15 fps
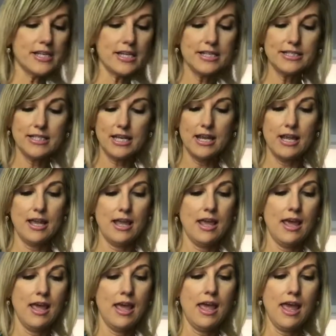it
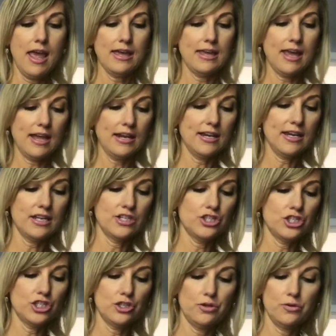and get it
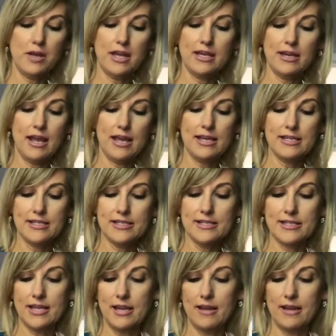into a nice